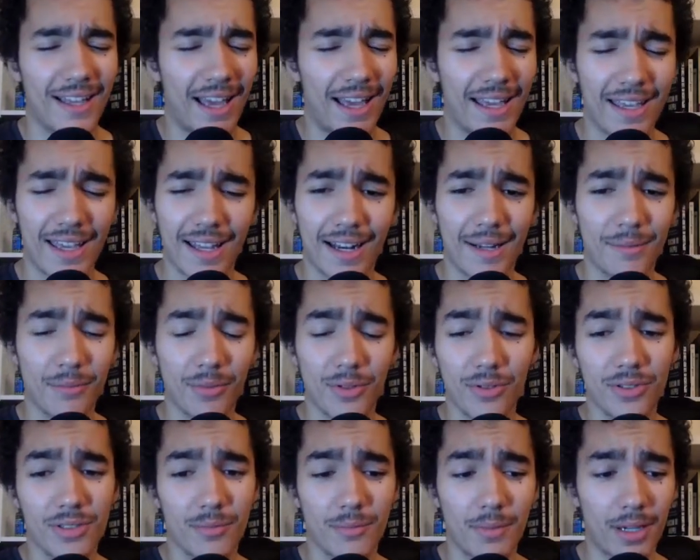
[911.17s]
Again, I'm
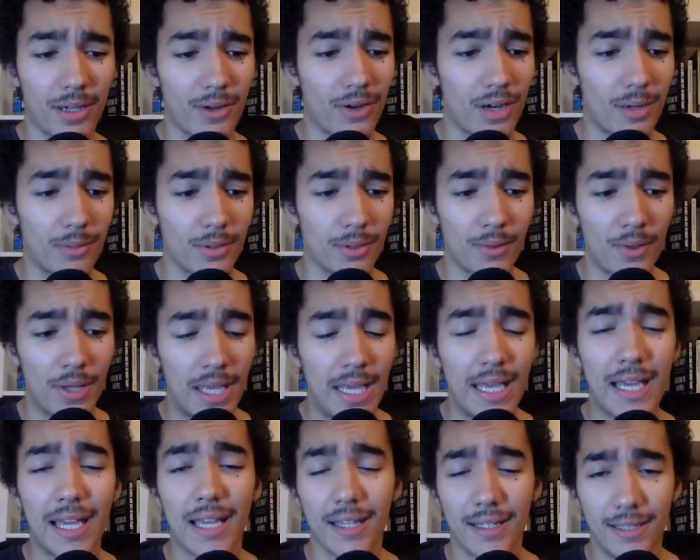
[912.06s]
losing my grammar.
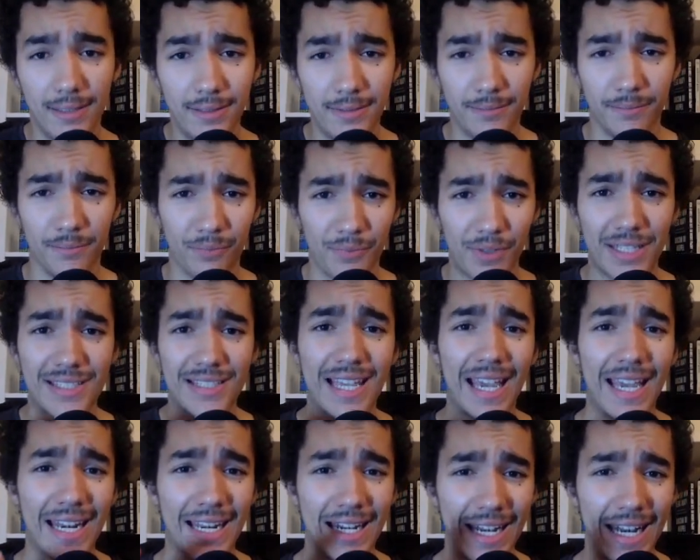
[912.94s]
It's
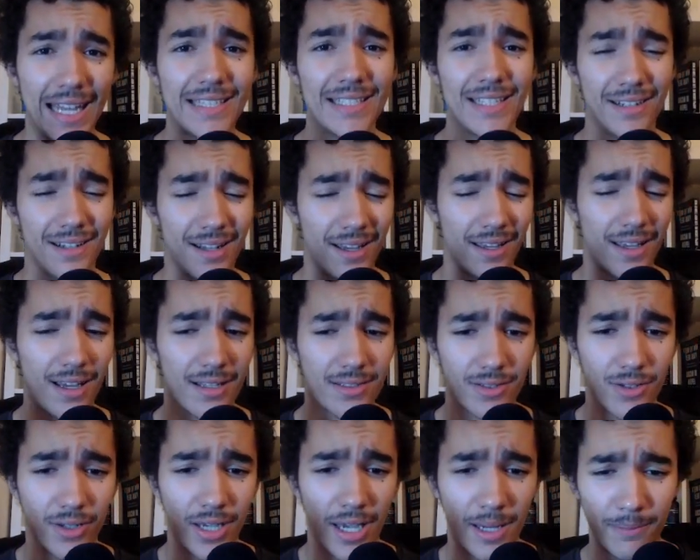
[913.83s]
getting late at night,
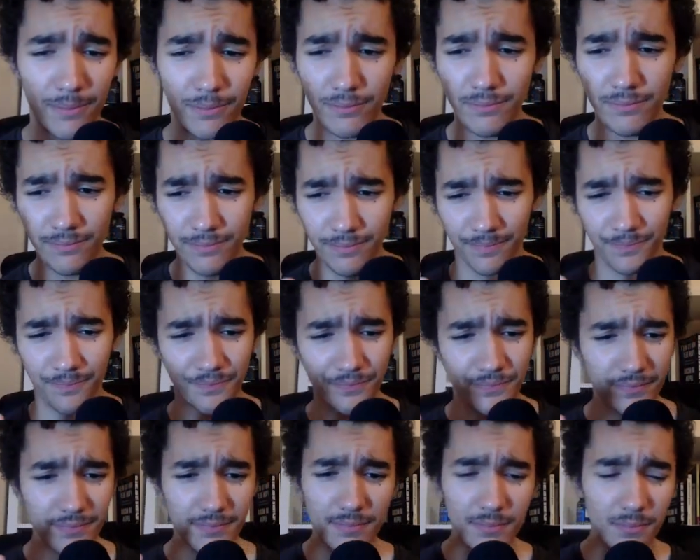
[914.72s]
guys, okay?
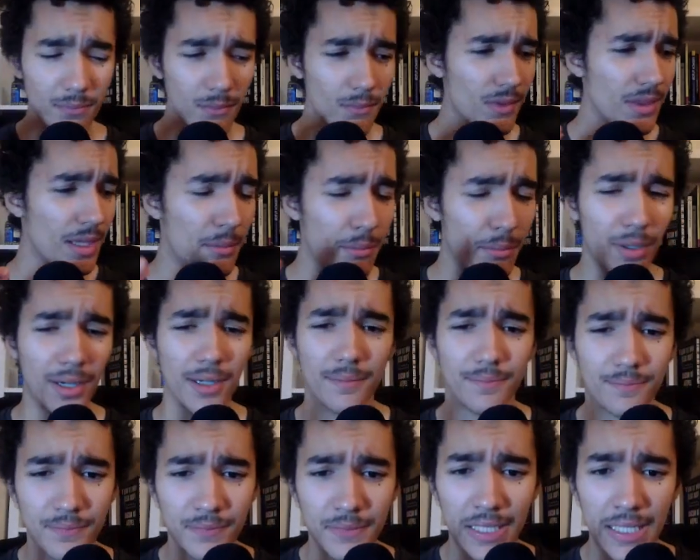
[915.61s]

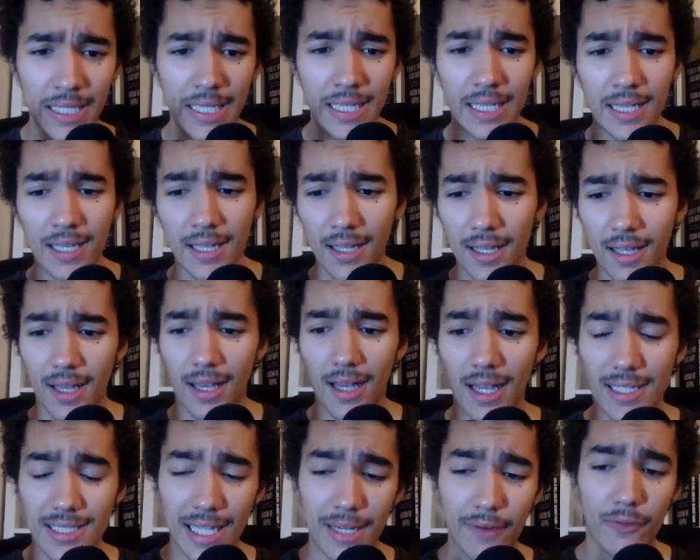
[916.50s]
But
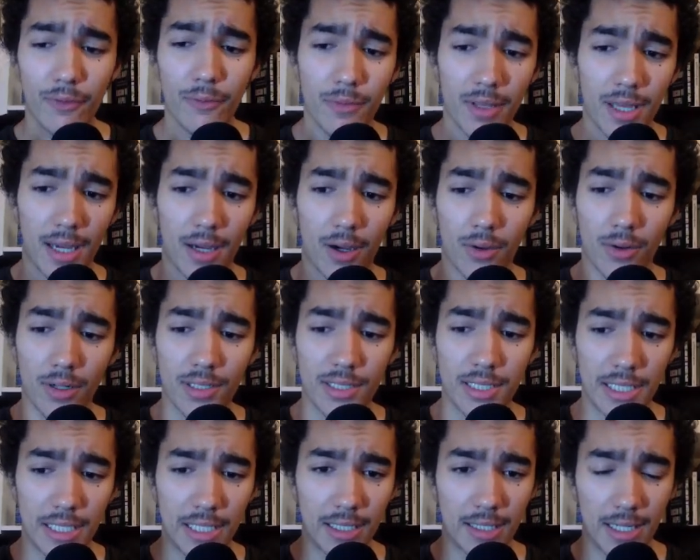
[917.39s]
aside from that,
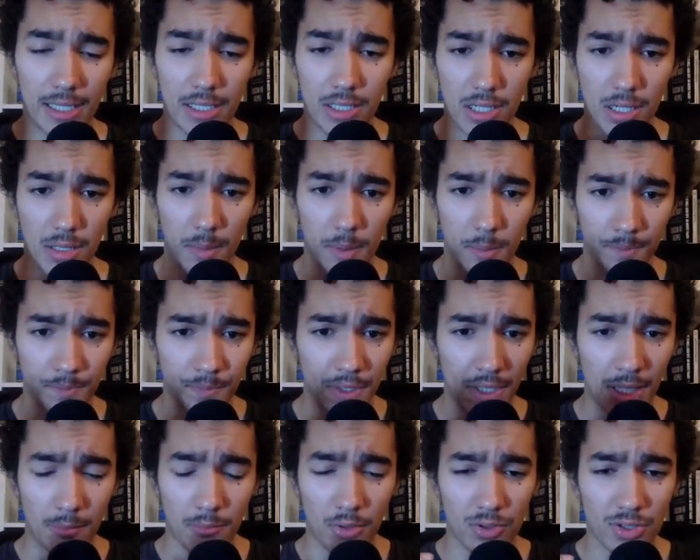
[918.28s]
honestly, ladies and gentlemen,
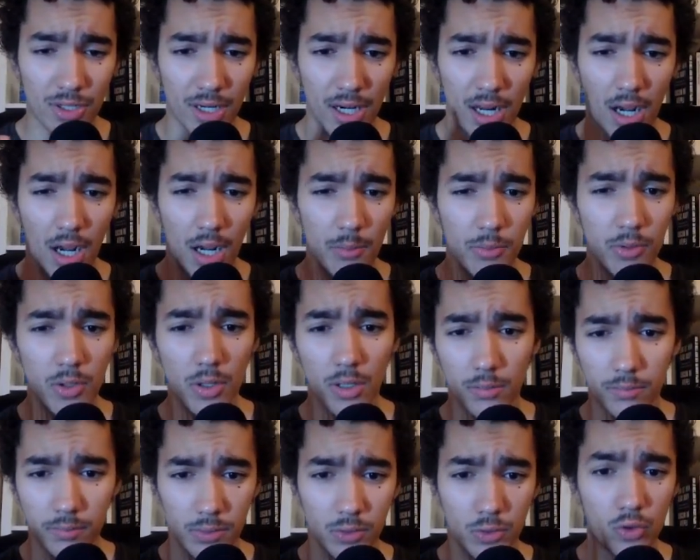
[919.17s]
I'm not trying to hype you
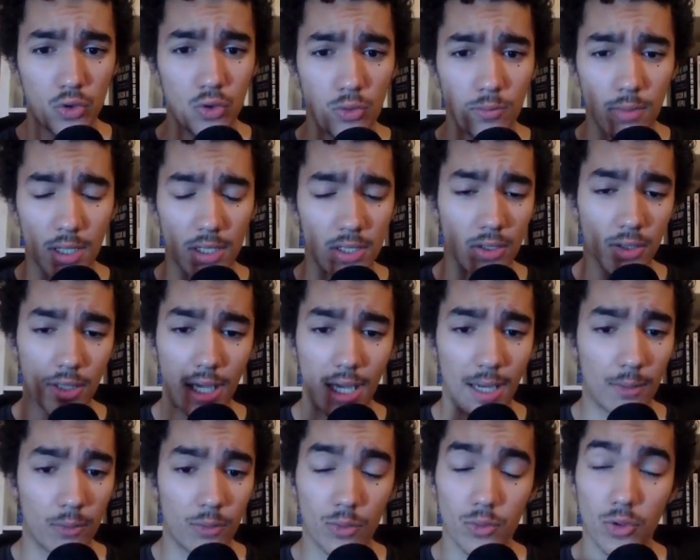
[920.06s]
up too much,
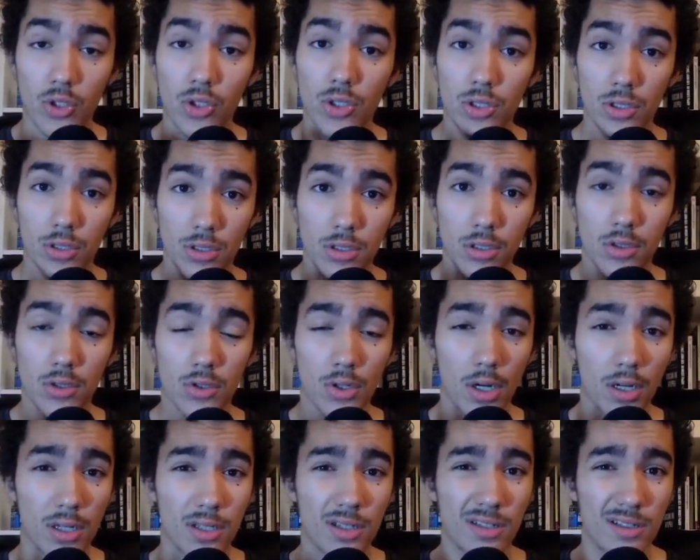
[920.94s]
okay? We're just
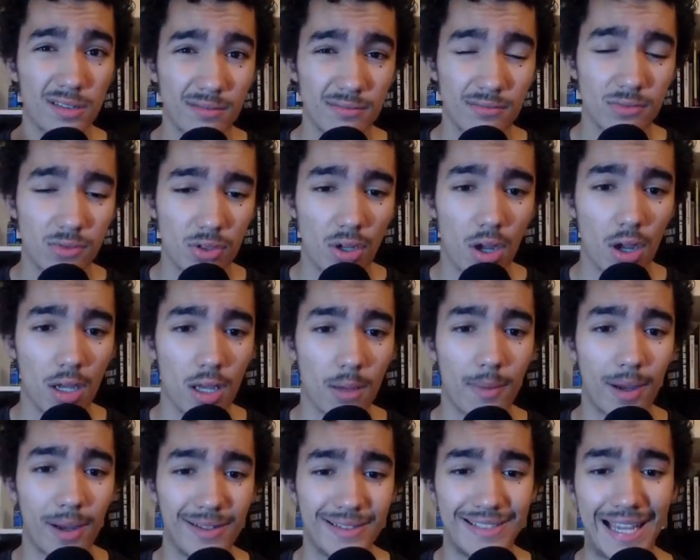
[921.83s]
trying to talk
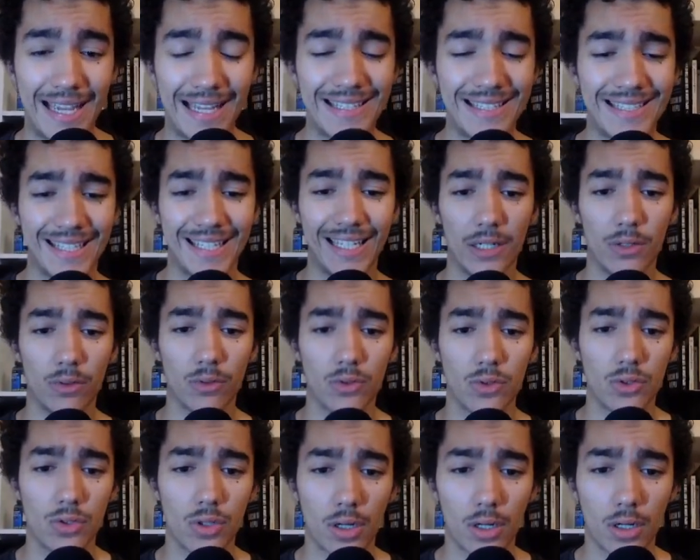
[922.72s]
about data here. We're
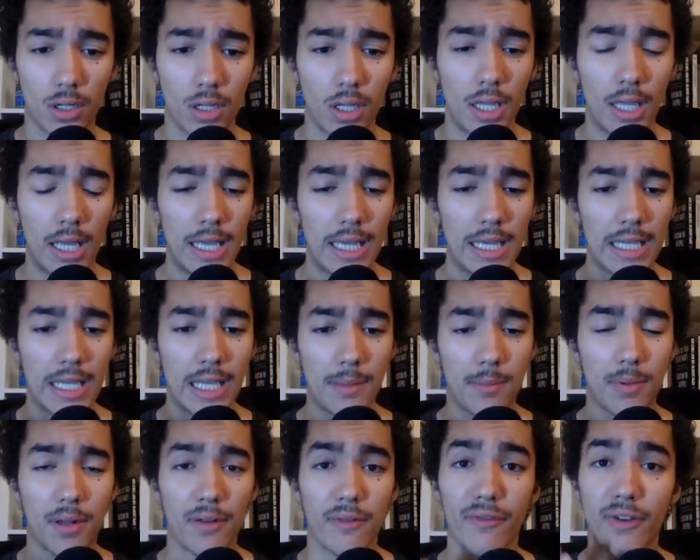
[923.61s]
trying to
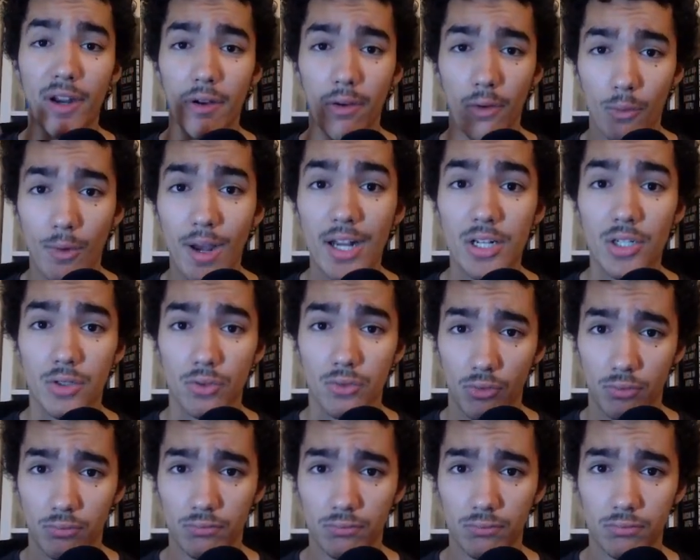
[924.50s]
keep it very
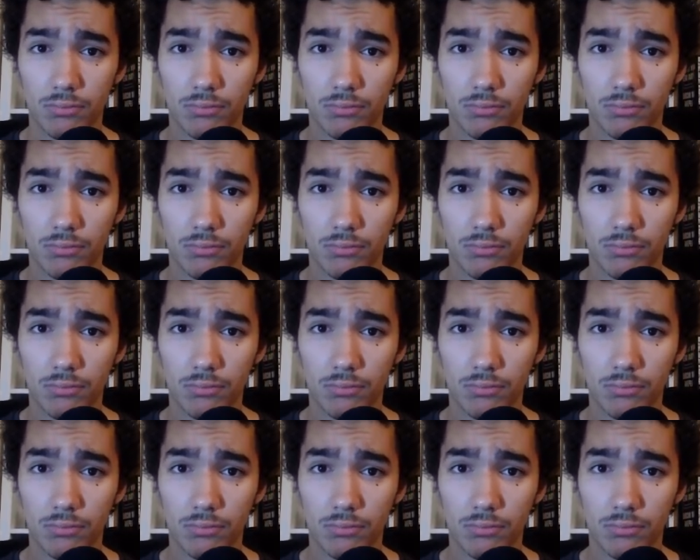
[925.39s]
rational,